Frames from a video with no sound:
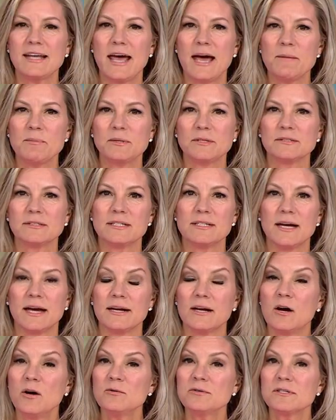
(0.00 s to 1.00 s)
capitol tonight, a
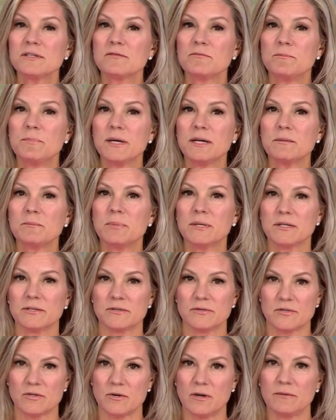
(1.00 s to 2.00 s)
host of big
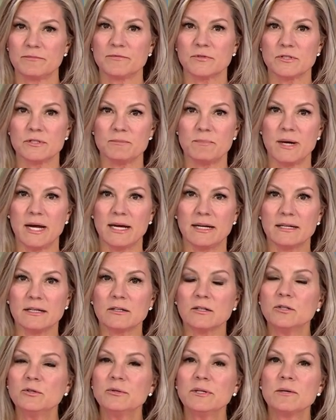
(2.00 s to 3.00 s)
bills are up for debate,
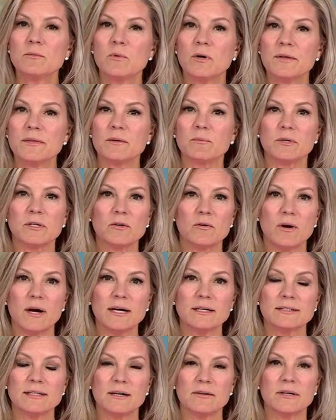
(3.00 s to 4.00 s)
including one that would
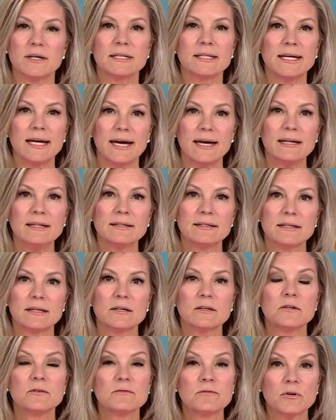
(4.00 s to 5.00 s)
crack down on catalytic
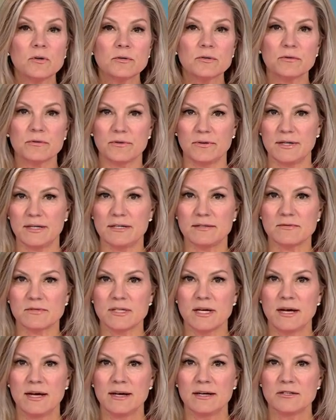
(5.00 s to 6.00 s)
converter thieves.
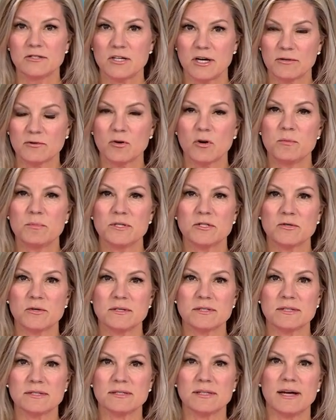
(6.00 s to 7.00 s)
John Croman
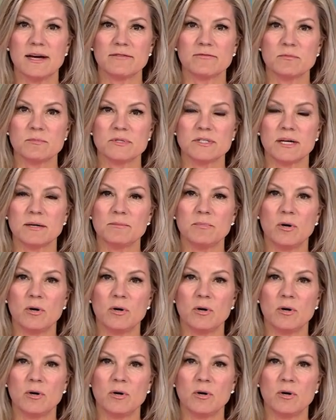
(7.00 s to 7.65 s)
joins us live from St.